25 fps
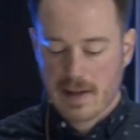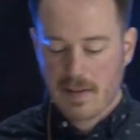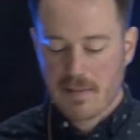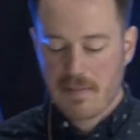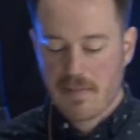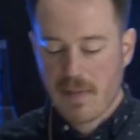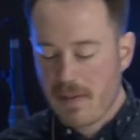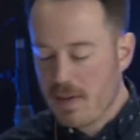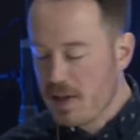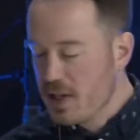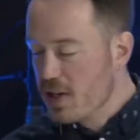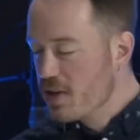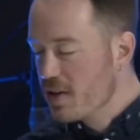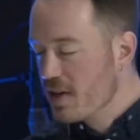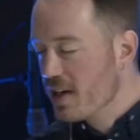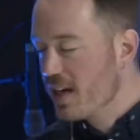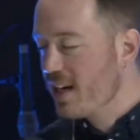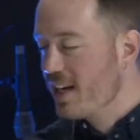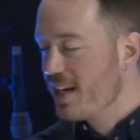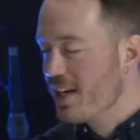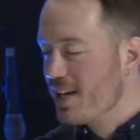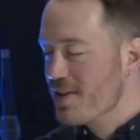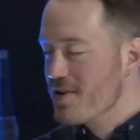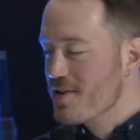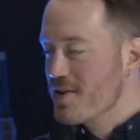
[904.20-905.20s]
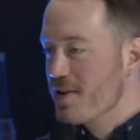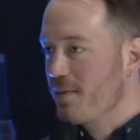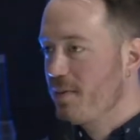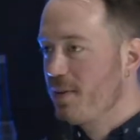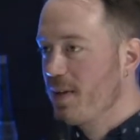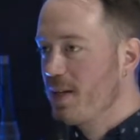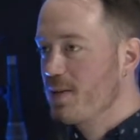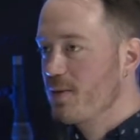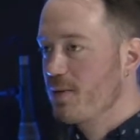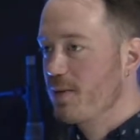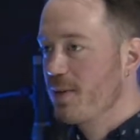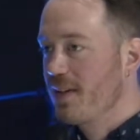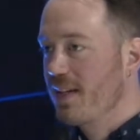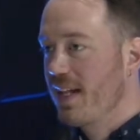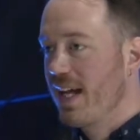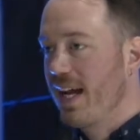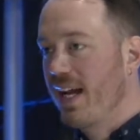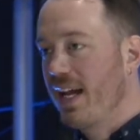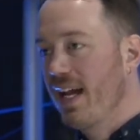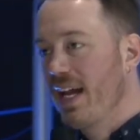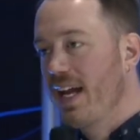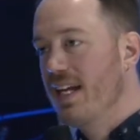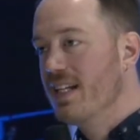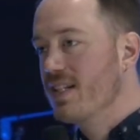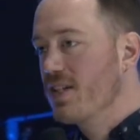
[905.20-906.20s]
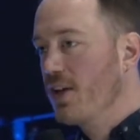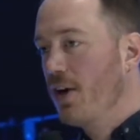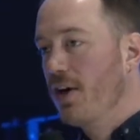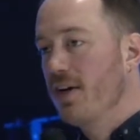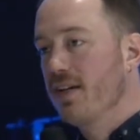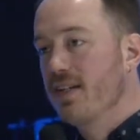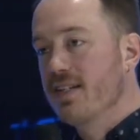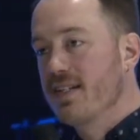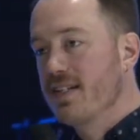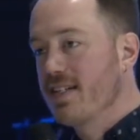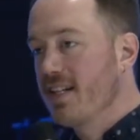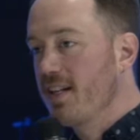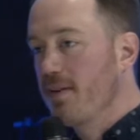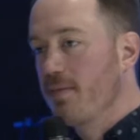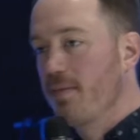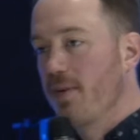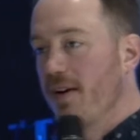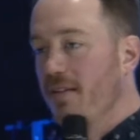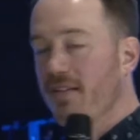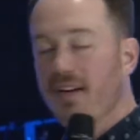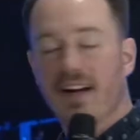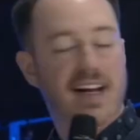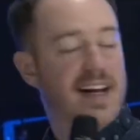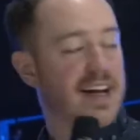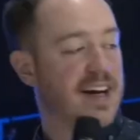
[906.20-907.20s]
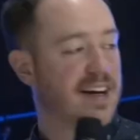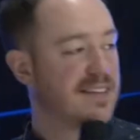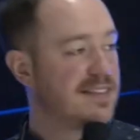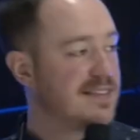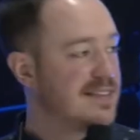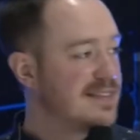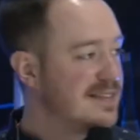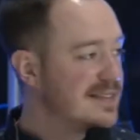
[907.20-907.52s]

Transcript: Maybe you're in a place where you're like, it's hard to celebrate right now.